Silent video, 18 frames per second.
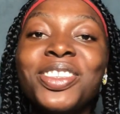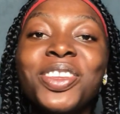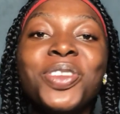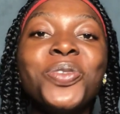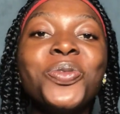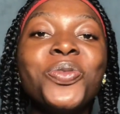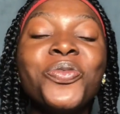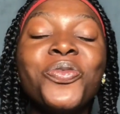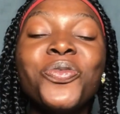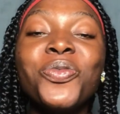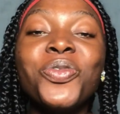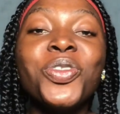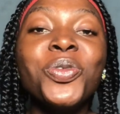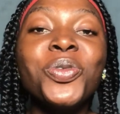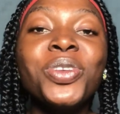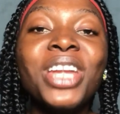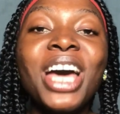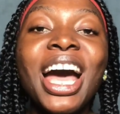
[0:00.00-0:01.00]
So you
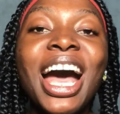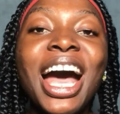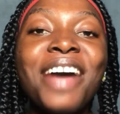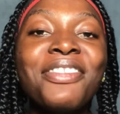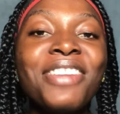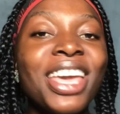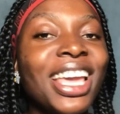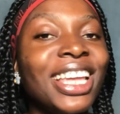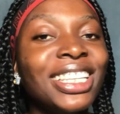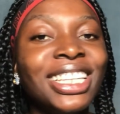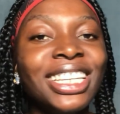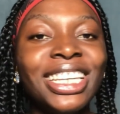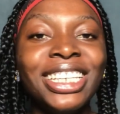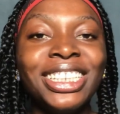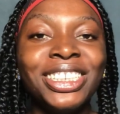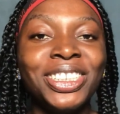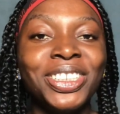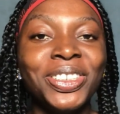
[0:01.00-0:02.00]
will not have
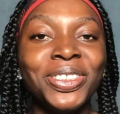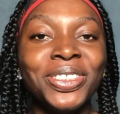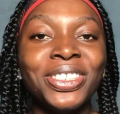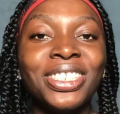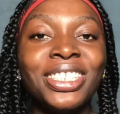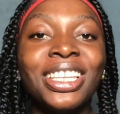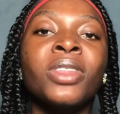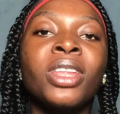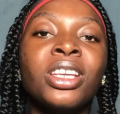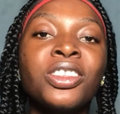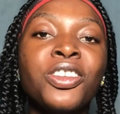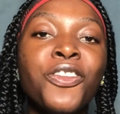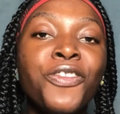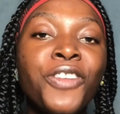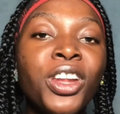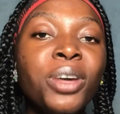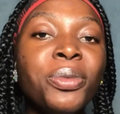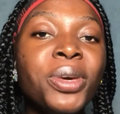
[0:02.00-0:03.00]
any issues. So
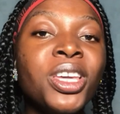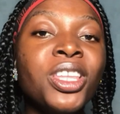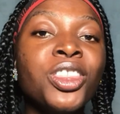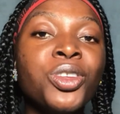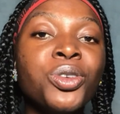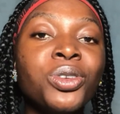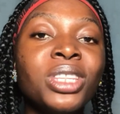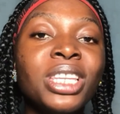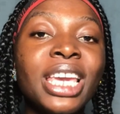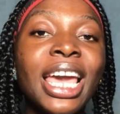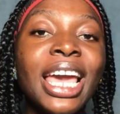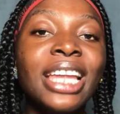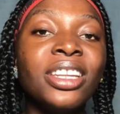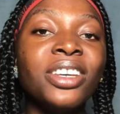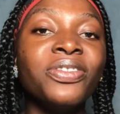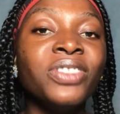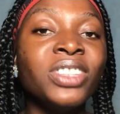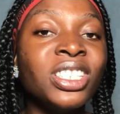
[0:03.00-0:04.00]
follow me through the
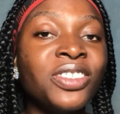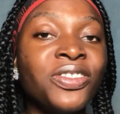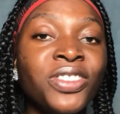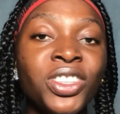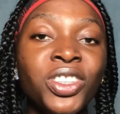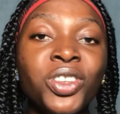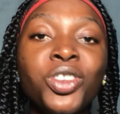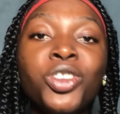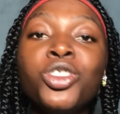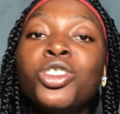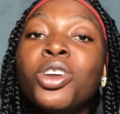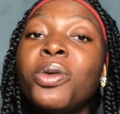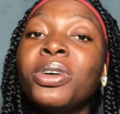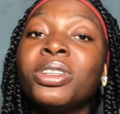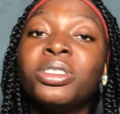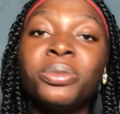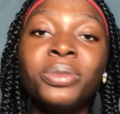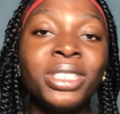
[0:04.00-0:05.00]
end of this video. You don't
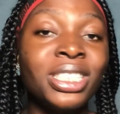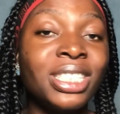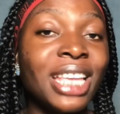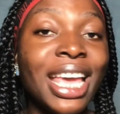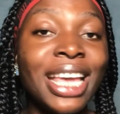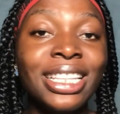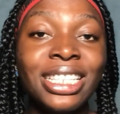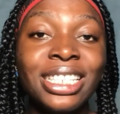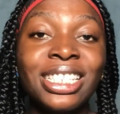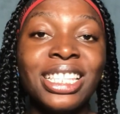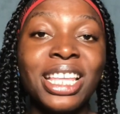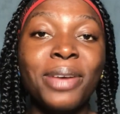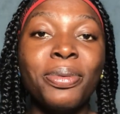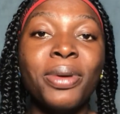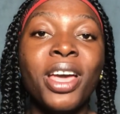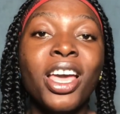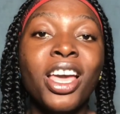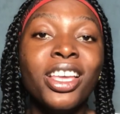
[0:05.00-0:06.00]
want to miss any
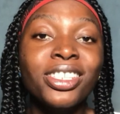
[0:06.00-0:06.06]
step.